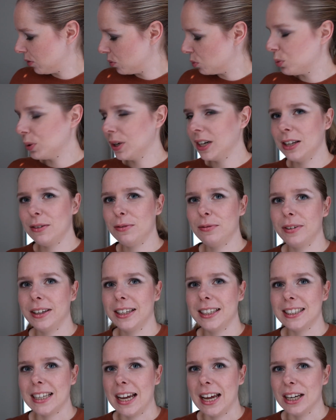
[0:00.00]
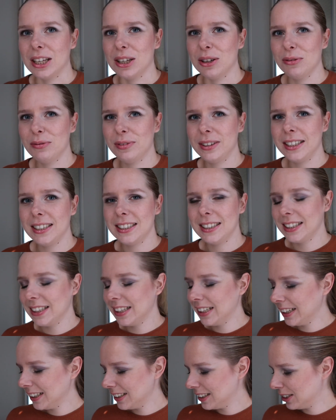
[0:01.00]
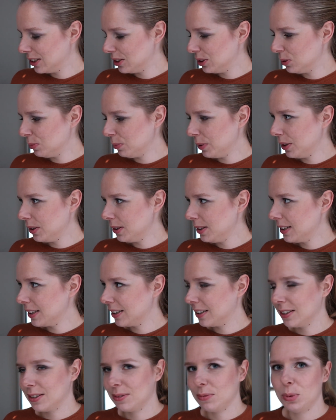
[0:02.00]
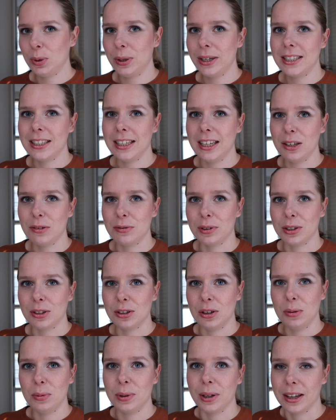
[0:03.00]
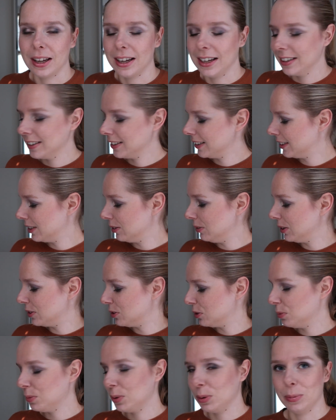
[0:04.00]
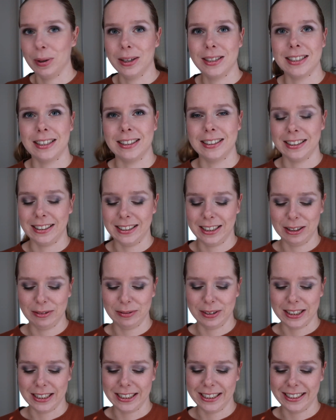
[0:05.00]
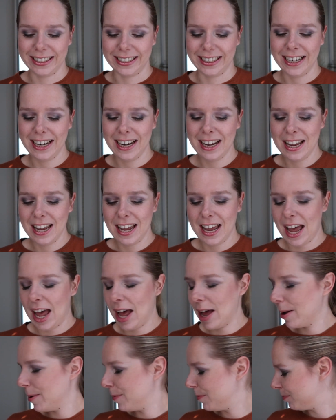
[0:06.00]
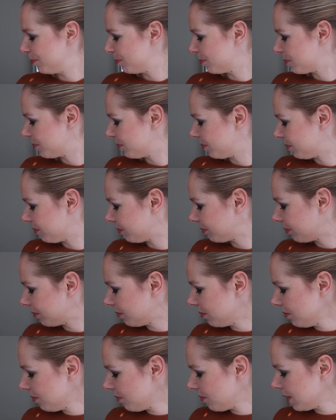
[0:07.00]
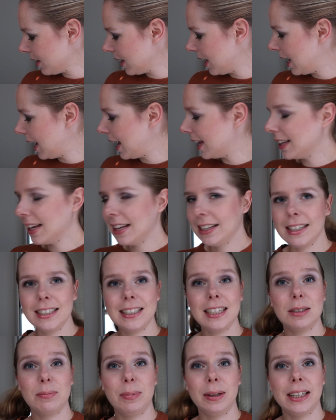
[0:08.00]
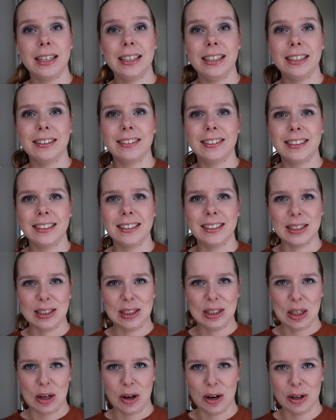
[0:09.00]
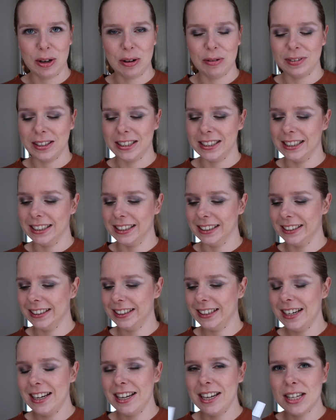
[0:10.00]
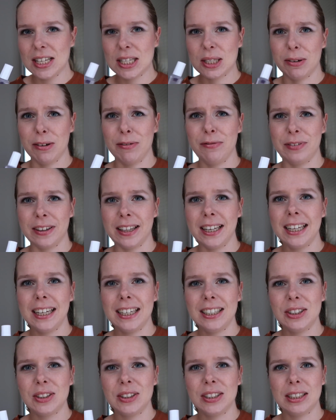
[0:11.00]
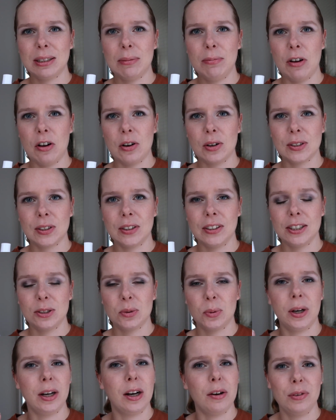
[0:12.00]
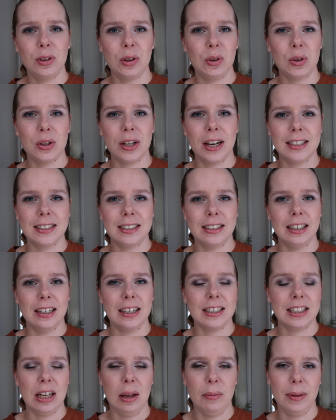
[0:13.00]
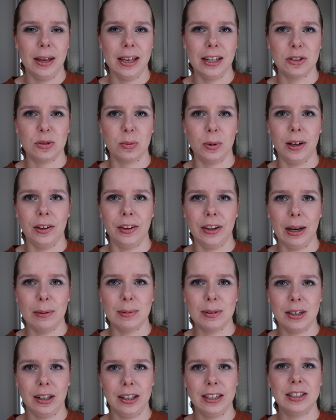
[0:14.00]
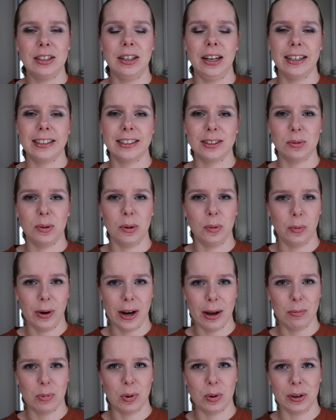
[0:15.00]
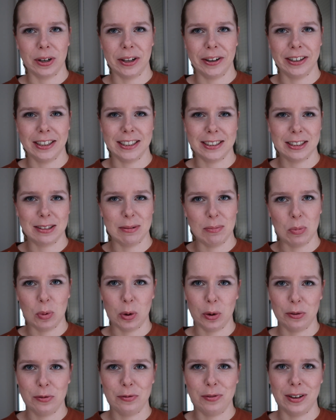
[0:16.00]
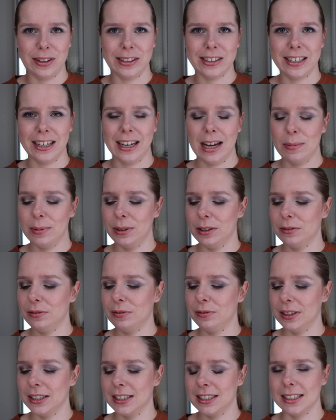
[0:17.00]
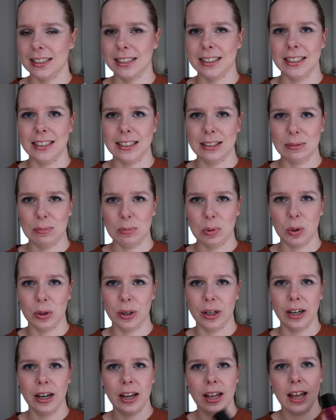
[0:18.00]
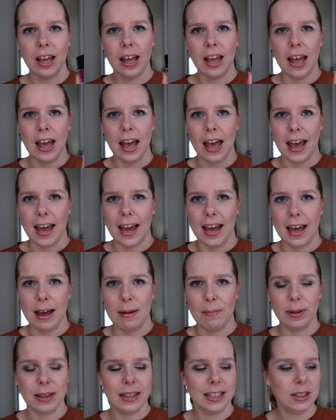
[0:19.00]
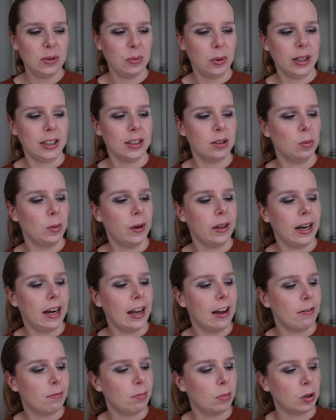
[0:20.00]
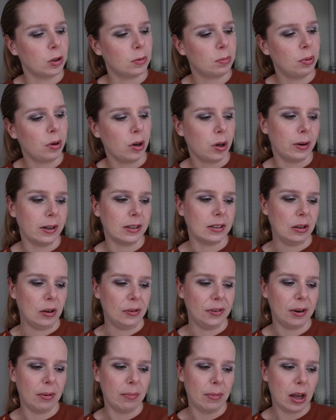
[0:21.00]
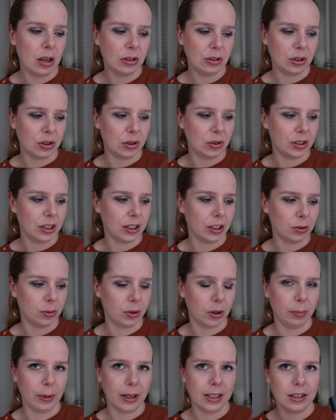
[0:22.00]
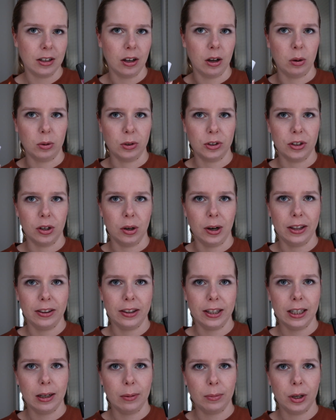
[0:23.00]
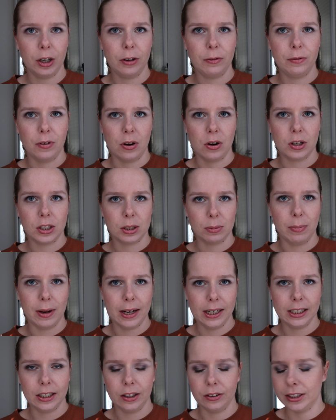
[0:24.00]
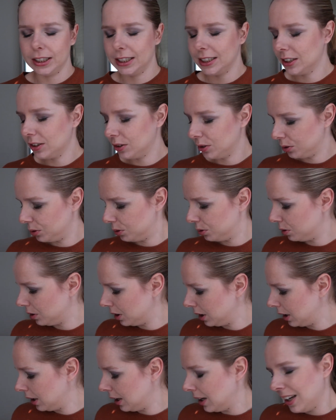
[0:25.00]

really finish any of these in the next two months because we're at the end of October guys it's only two more months until the end of the year um, and this has been in here since the start of the year so I feel like I should still focus on this one and I've told you guys in the last update as well that I'm starting to like this one way more now that it's more fall time and it fits the season more um, but this one is the one that I have most progress on and I'm also using this one on my toes. so I think I'm gonna focus mainly on these two